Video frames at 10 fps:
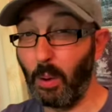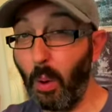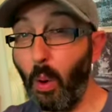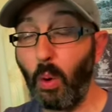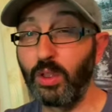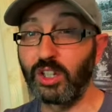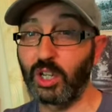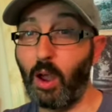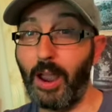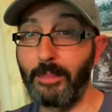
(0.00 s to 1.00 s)
all the
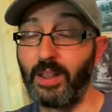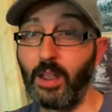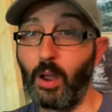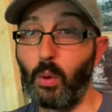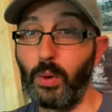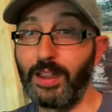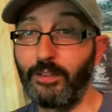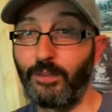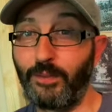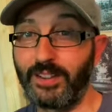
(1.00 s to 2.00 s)
time
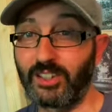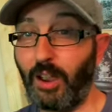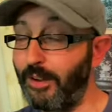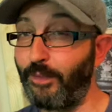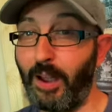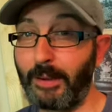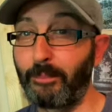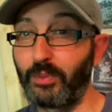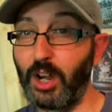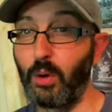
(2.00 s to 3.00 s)
with sci-fi.
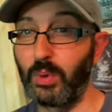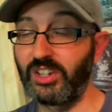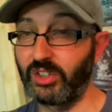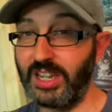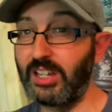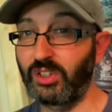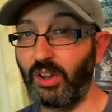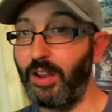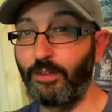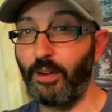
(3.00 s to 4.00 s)
You know, we see
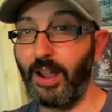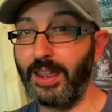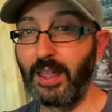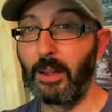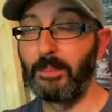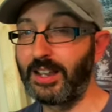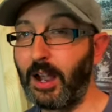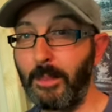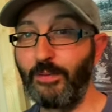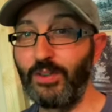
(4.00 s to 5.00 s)
sci-fi
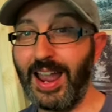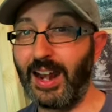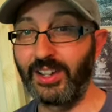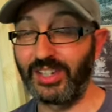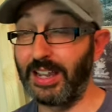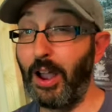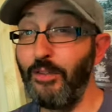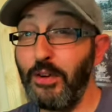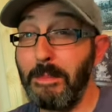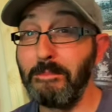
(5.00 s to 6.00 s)
becoming reality. I
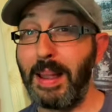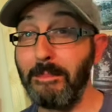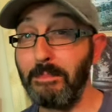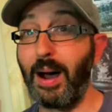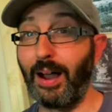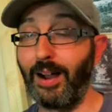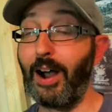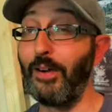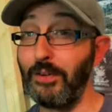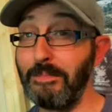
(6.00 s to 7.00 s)
remember
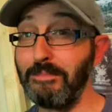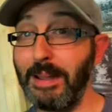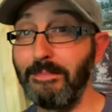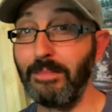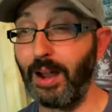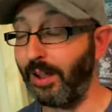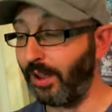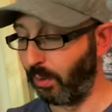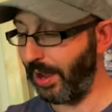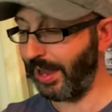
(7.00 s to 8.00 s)

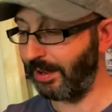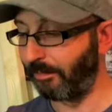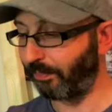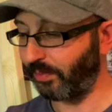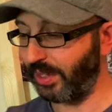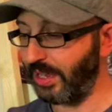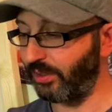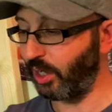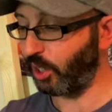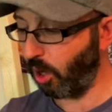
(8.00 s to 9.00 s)
when
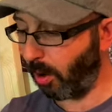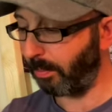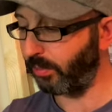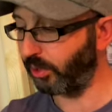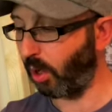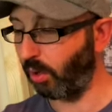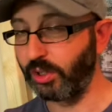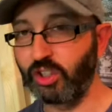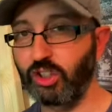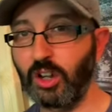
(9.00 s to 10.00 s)
the comms
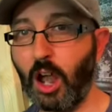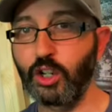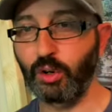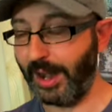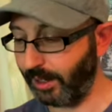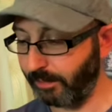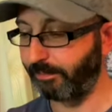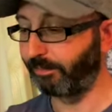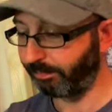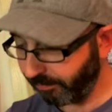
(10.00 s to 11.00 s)
on Star Trek,
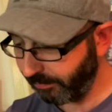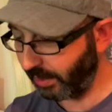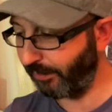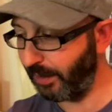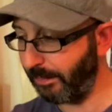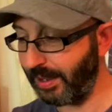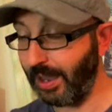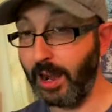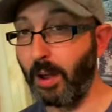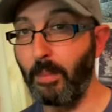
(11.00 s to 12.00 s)
flippy,
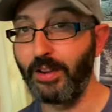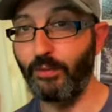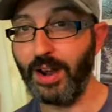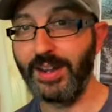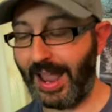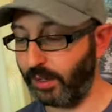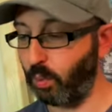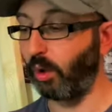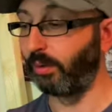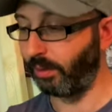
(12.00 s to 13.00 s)
and my friend had
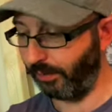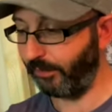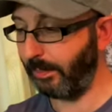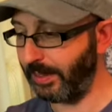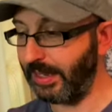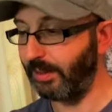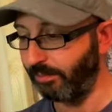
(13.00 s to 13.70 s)
one, a flippy,